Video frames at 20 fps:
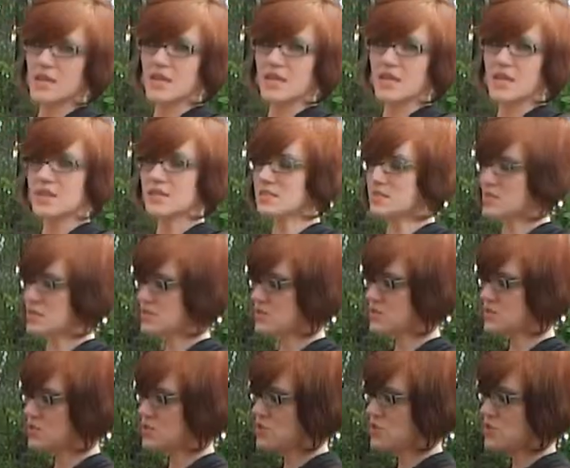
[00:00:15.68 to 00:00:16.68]
any
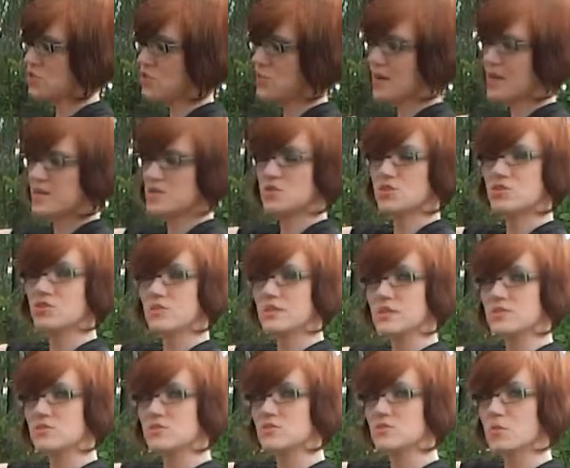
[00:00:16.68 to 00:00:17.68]
2 by 2
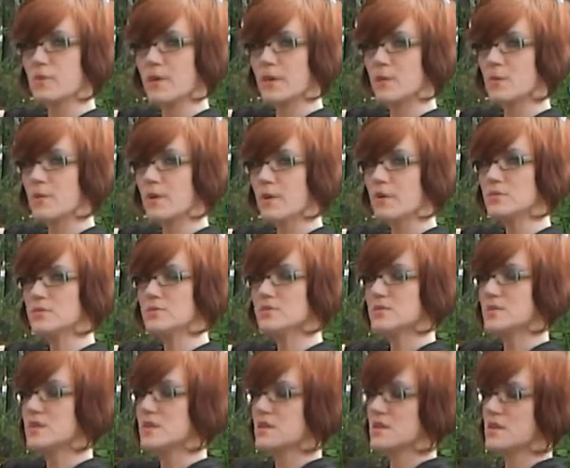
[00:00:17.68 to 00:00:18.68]
inch square
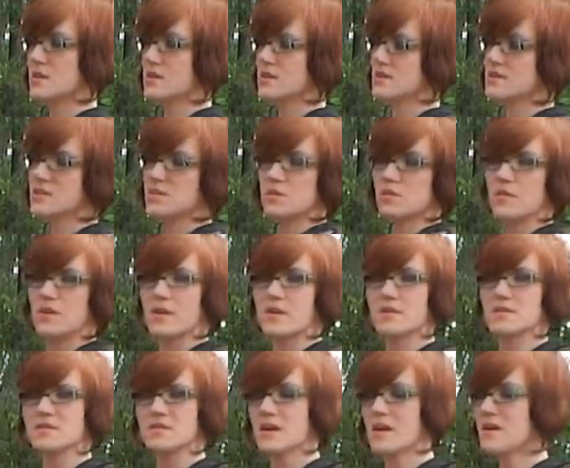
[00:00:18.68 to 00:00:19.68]
post. I'll sit right
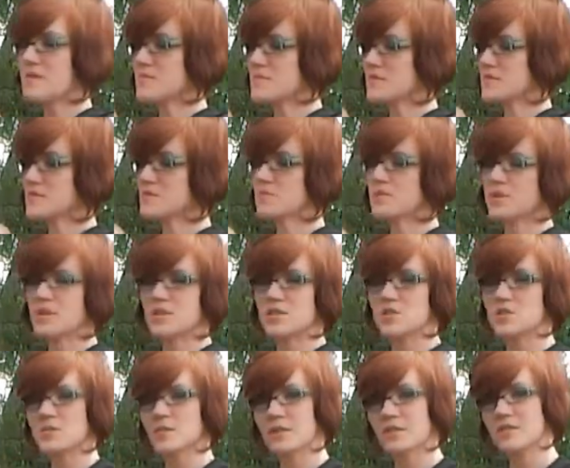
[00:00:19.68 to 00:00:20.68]
on top. It's a
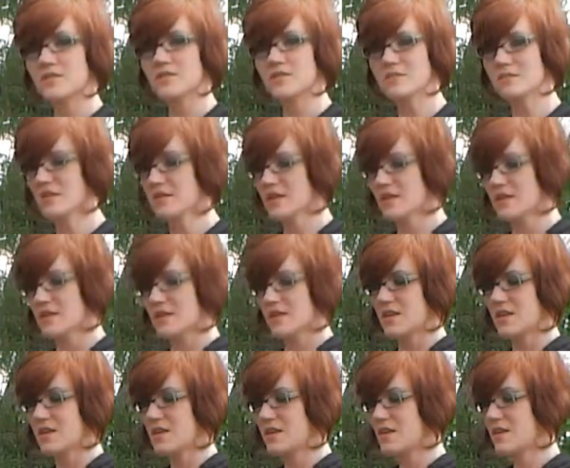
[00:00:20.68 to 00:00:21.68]
20-inch planter.
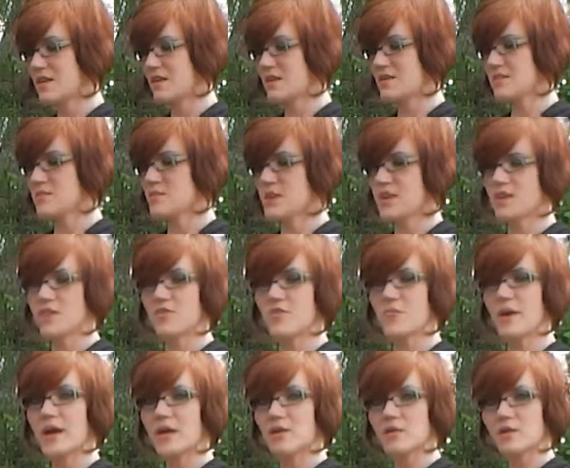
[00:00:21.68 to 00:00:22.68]
It is made of
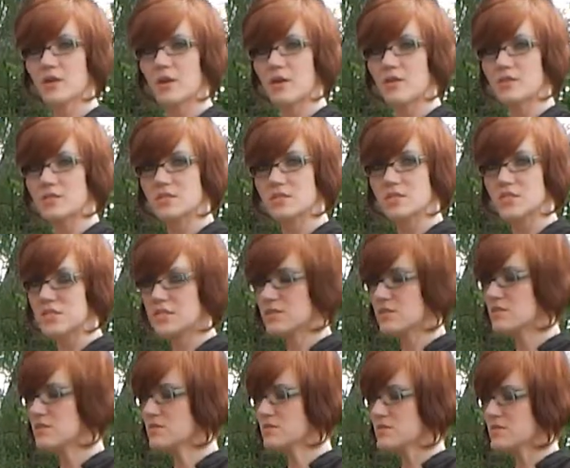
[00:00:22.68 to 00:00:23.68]
powder coated
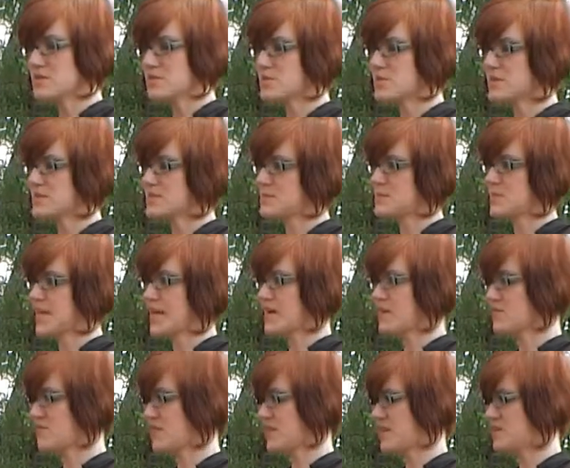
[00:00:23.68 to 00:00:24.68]
steel. This one has a
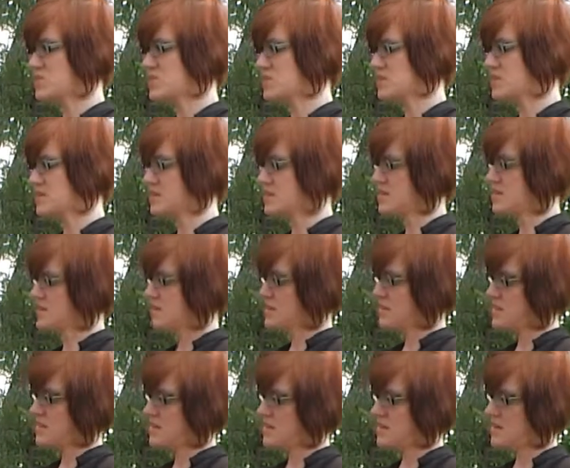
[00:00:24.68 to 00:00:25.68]
black finish,
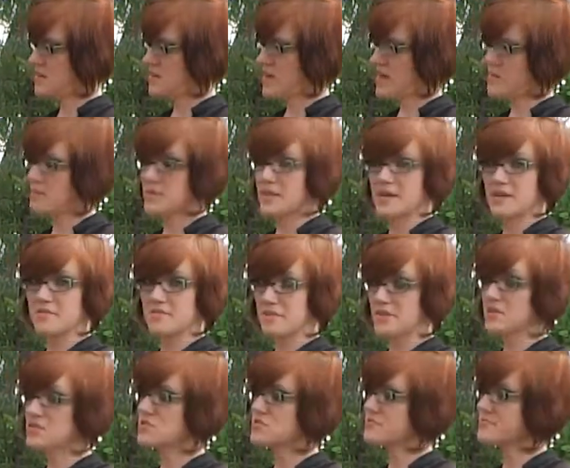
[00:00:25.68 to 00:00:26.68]
a matte black
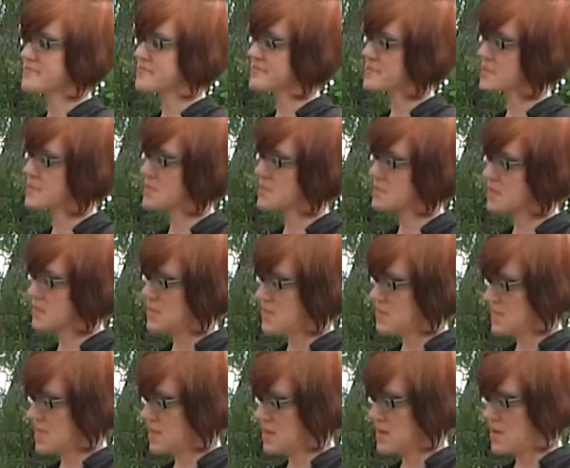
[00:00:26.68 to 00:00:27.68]
finish.
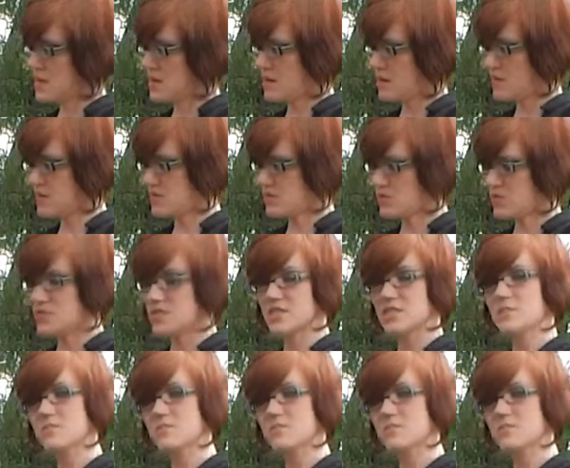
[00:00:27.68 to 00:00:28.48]
These are